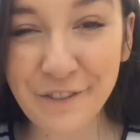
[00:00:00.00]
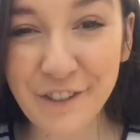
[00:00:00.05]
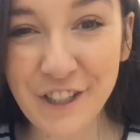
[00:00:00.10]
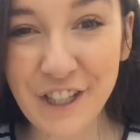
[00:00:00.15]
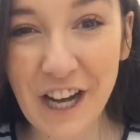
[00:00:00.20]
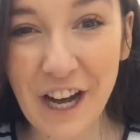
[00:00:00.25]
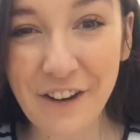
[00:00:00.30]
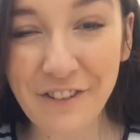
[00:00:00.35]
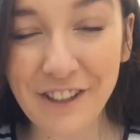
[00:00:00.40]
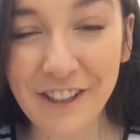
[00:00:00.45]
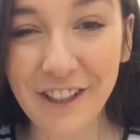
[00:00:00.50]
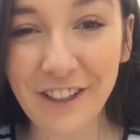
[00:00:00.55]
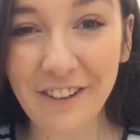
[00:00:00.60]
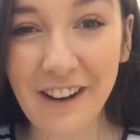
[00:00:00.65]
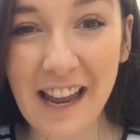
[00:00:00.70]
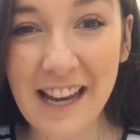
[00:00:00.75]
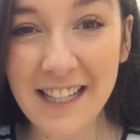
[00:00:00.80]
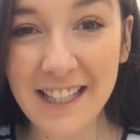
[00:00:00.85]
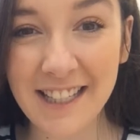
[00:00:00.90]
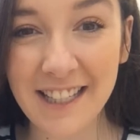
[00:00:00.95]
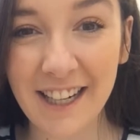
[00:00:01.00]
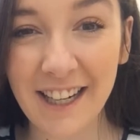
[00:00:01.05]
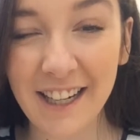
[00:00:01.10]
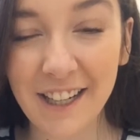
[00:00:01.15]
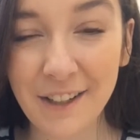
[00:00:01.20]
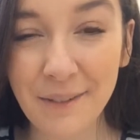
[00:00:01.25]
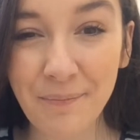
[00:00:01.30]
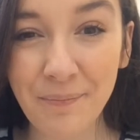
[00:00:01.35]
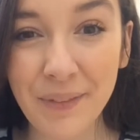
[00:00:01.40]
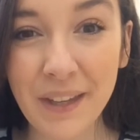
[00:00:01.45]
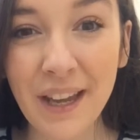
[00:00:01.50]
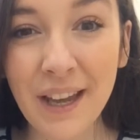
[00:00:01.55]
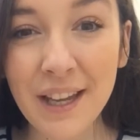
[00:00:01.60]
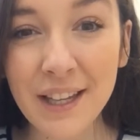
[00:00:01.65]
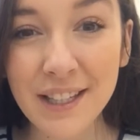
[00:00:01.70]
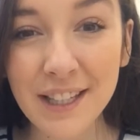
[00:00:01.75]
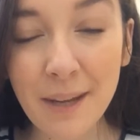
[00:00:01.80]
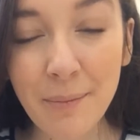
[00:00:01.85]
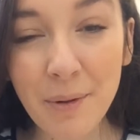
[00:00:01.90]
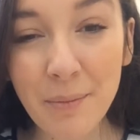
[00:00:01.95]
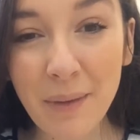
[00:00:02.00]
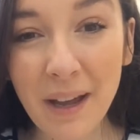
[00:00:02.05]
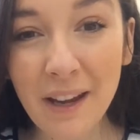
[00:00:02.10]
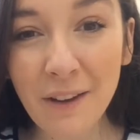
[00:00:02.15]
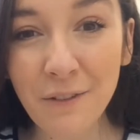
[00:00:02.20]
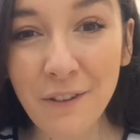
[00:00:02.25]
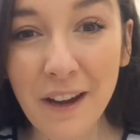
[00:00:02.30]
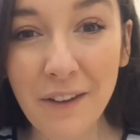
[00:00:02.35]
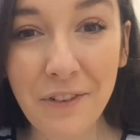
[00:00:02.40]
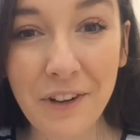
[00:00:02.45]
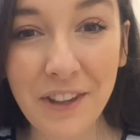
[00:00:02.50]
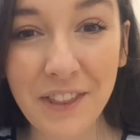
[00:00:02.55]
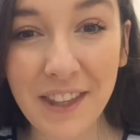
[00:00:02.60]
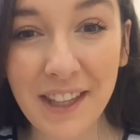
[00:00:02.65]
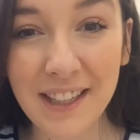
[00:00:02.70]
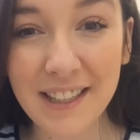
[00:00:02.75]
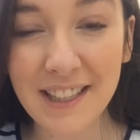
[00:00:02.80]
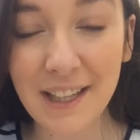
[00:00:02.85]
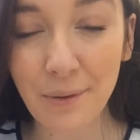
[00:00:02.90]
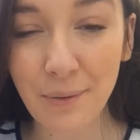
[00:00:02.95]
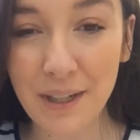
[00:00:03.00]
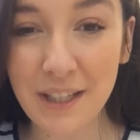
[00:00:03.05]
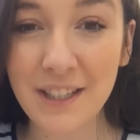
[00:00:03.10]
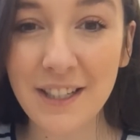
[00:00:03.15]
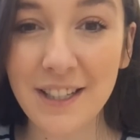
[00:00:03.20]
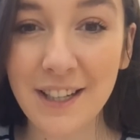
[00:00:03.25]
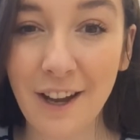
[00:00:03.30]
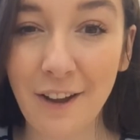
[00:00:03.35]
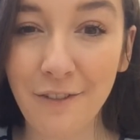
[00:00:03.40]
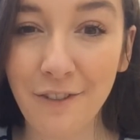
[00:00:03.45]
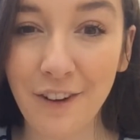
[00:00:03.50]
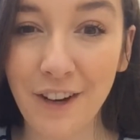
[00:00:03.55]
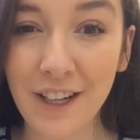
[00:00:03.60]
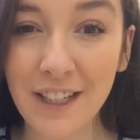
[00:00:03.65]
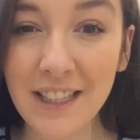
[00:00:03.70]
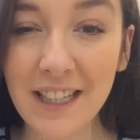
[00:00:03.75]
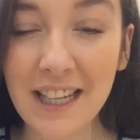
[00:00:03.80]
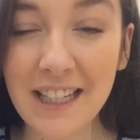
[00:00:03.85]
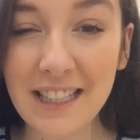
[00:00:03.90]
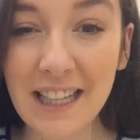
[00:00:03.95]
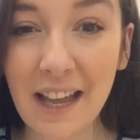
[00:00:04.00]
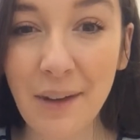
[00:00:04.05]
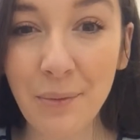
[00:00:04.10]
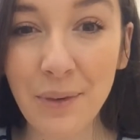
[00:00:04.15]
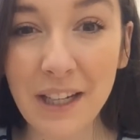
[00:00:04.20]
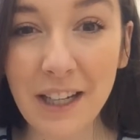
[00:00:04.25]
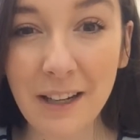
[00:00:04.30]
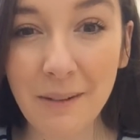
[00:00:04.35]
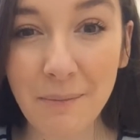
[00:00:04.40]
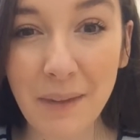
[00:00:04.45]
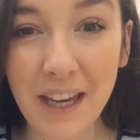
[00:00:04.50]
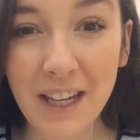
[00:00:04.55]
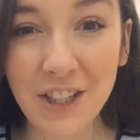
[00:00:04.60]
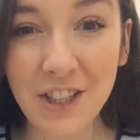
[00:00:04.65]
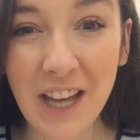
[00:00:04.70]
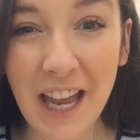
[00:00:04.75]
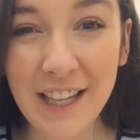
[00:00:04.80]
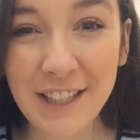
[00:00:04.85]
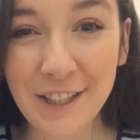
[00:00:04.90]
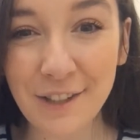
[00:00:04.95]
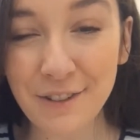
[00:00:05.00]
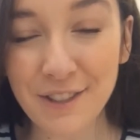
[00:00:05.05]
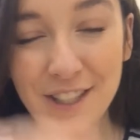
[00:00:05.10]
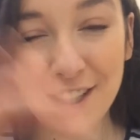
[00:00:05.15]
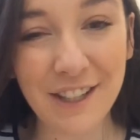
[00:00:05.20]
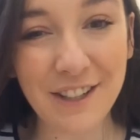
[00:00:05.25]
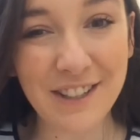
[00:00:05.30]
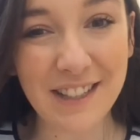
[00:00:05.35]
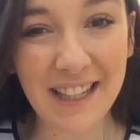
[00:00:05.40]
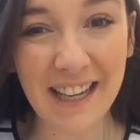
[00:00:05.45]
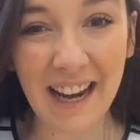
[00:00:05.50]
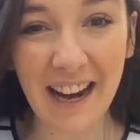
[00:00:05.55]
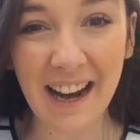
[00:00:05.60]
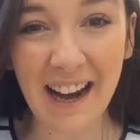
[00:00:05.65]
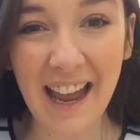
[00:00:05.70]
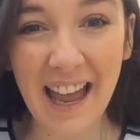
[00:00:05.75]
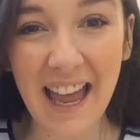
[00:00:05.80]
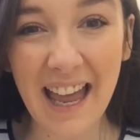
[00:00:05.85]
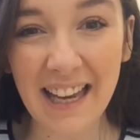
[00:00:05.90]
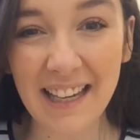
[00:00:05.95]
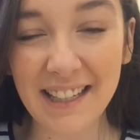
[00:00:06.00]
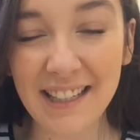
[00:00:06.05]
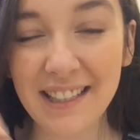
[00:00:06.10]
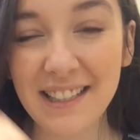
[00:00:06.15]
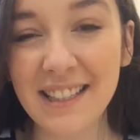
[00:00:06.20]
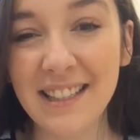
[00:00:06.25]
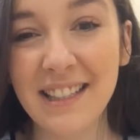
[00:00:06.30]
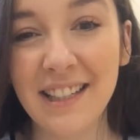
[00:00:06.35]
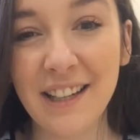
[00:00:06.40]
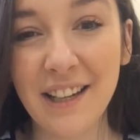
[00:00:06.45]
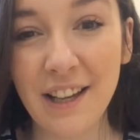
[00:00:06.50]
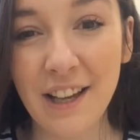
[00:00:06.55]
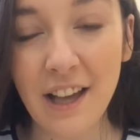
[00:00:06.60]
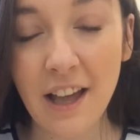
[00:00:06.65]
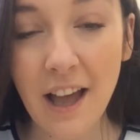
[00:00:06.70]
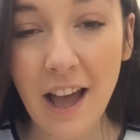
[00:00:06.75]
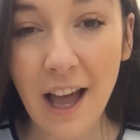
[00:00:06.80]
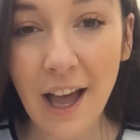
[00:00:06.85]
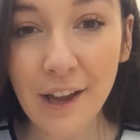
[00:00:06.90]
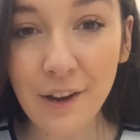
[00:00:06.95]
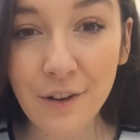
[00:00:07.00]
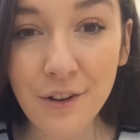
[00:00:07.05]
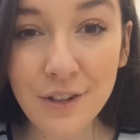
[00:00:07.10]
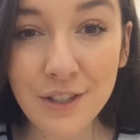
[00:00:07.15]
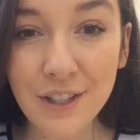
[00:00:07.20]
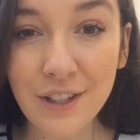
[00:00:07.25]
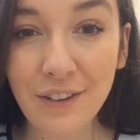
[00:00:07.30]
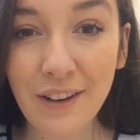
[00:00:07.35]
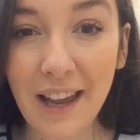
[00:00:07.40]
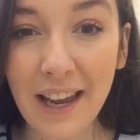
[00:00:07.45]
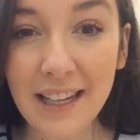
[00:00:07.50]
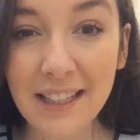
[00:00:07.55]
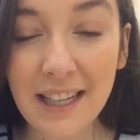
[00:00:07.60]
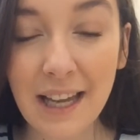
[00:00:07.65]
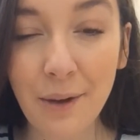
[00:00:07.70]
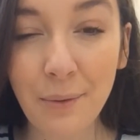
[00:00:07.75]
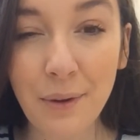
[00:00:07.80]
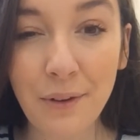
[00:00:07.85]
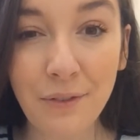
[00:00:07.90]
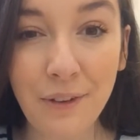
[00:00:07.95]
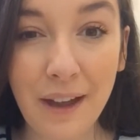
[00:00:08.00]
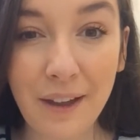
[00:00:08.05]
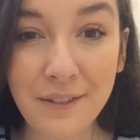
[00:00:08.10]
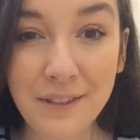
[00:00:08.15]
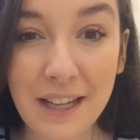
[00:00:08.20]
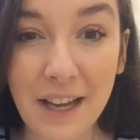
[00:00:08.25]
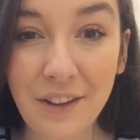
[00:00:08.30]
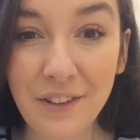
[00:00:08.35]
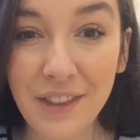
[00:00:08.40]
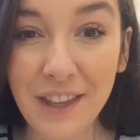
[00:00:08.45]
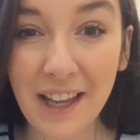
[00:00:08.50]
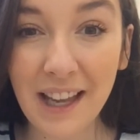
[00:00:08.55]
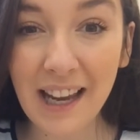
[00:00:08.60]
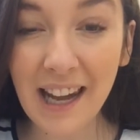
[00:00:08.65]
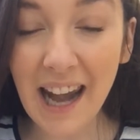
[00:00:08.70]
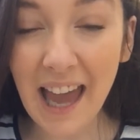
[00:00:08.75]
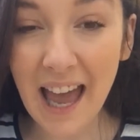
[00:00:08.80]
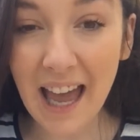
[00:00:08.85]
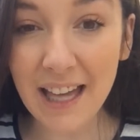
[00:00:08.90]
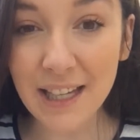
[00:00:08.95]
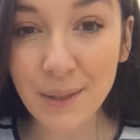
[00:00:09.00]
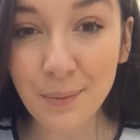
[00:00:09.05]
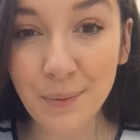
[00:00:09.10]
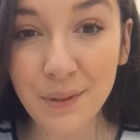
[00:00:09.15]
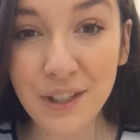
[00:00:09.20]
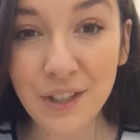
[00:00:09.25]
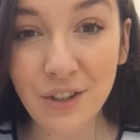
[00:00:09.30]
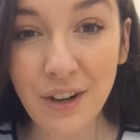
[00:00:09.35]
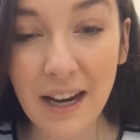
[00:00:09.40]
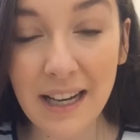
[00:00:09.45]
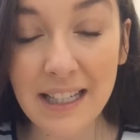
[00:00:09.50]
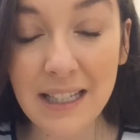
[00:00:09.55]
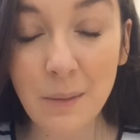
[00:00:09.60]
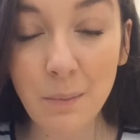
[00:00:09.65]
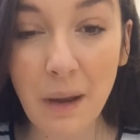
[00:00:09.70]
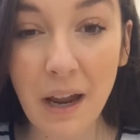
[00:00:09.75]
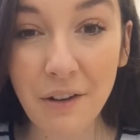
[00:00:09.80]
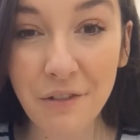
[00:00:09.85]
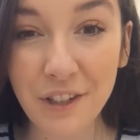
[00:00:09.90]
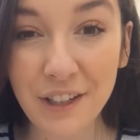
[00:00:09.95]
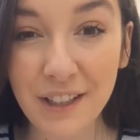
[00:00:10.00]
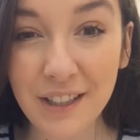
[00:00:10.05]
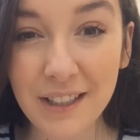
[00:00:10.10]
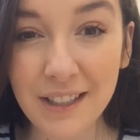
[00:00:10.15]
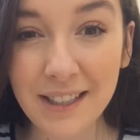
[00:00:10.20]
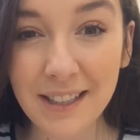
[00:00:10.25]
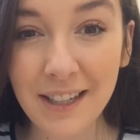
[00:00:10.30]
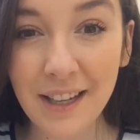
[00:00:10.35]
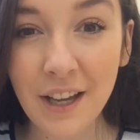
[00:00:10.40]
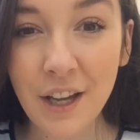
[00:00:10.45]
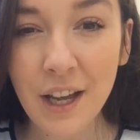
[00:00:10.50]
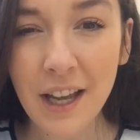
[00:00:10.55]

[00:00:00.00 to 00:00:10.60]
for sharing your answer. Some of my favourite things that we discovered is that we could make shadows using our hands. I also liked how we found out that glass was transparent.